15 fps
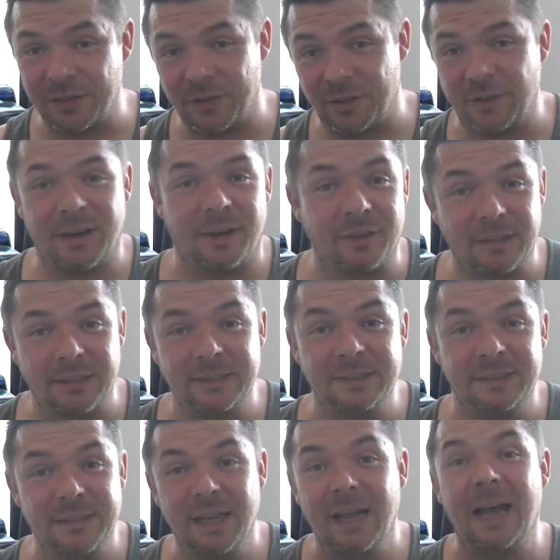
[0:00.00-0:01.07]
is in the
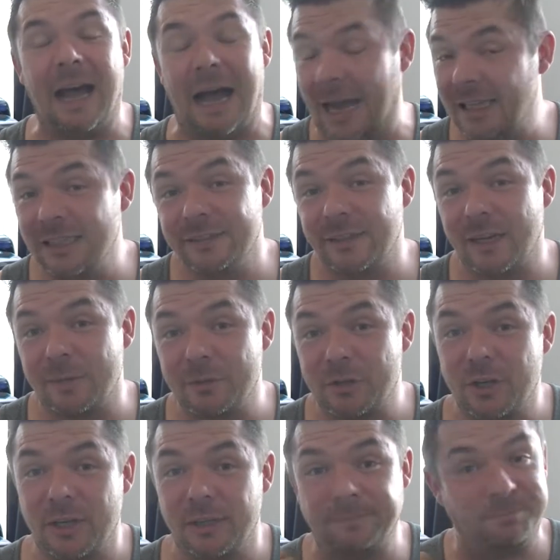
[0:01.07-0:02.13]
Netherlands. I live in
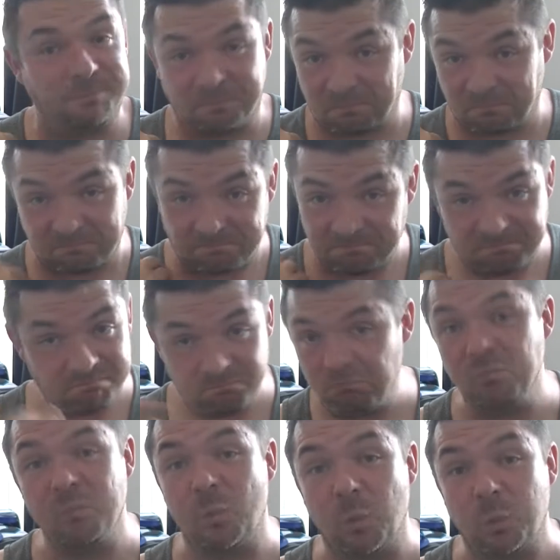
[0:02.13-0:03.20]
Amsterdam.
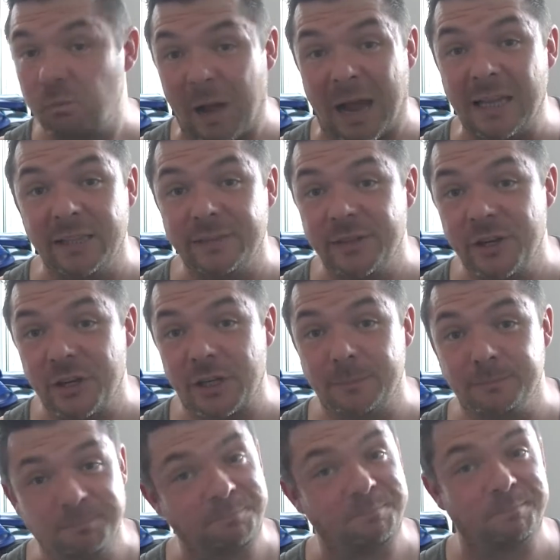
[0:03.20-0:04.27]
I live in Europe.
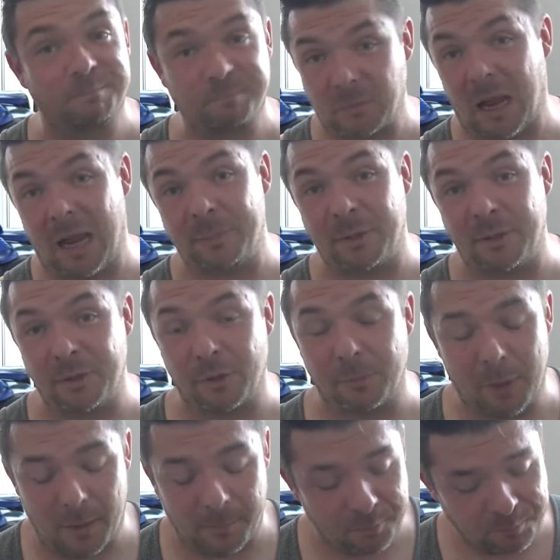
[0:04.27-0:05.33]
I play
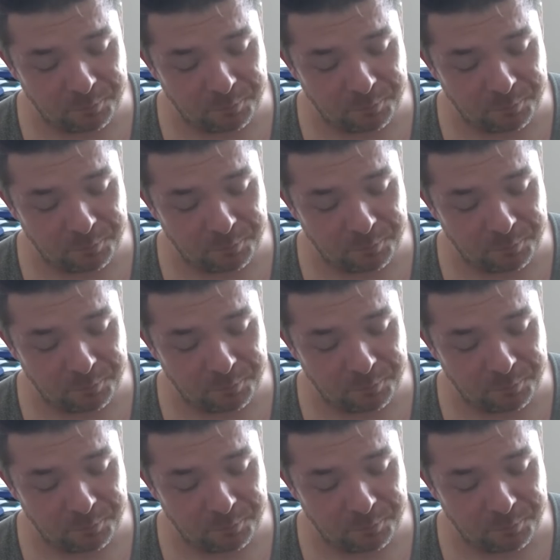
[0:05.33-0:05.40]
Euroball